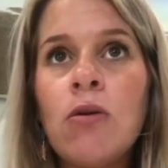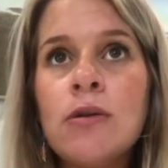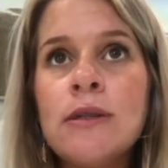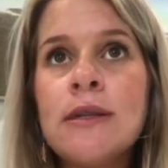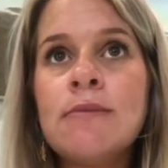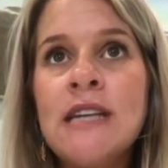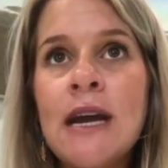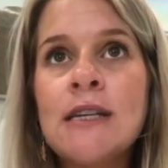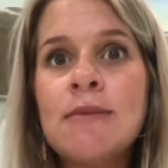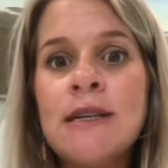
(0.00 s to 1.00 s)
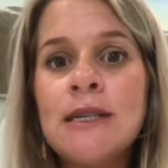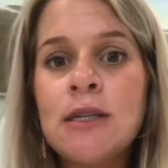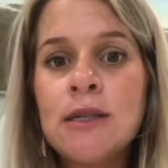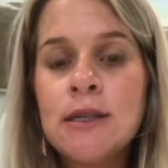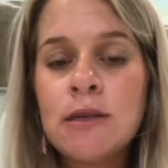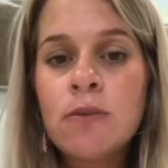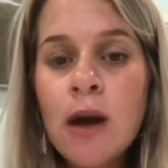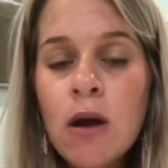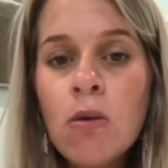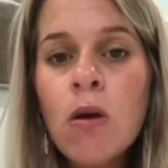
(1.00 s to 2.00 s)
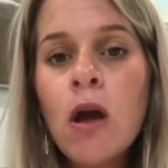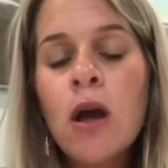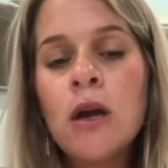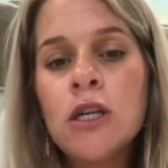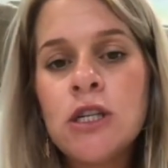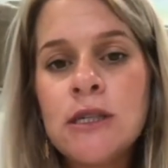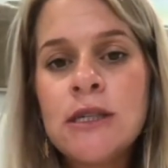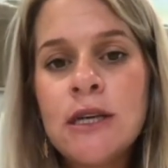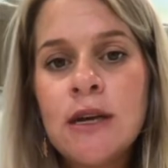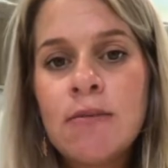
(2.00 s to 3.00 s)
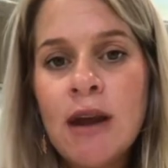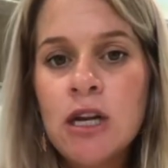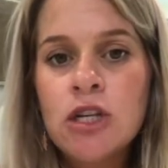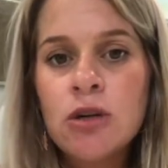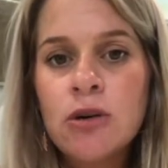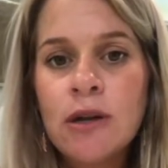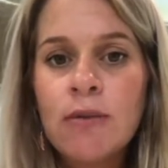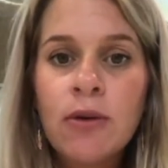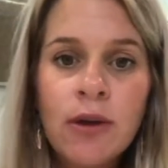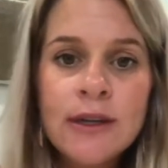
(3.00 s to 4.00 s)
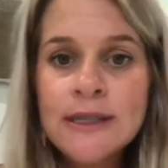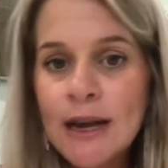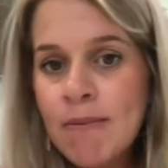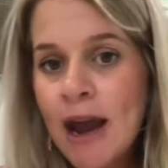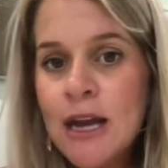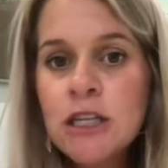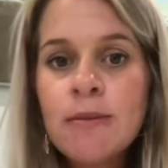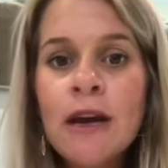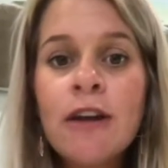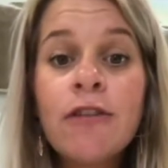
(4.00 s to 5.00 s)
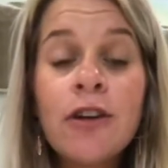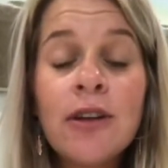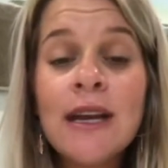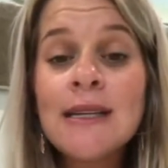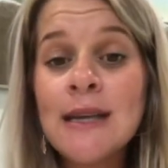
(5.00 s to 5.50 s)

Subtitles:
some text messages as well, just to make sure that we're on the same page about a few things.